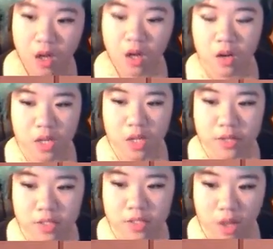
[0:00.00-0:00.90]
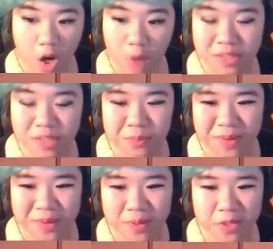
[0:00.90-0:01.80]
Oko is always
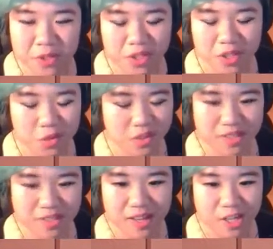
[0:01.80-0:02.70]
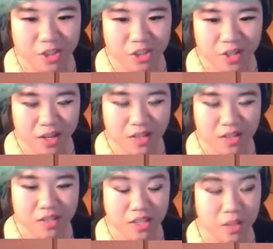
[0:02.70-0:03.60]
brimming with useless energy
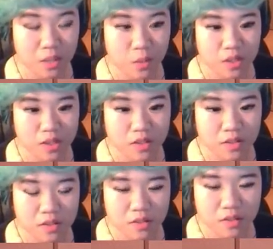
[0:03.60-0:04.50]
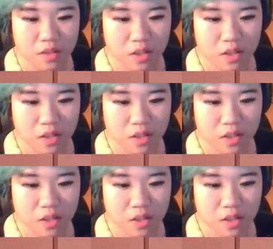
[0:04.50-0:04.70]
as he was.